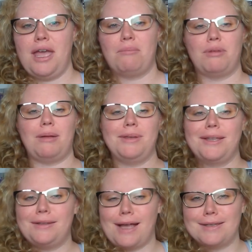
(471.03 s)
and probably
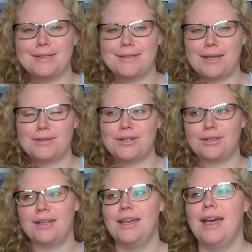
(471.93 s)
the classic
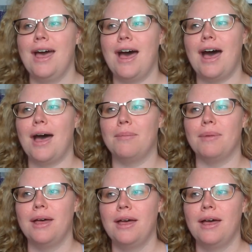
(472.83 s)
section. But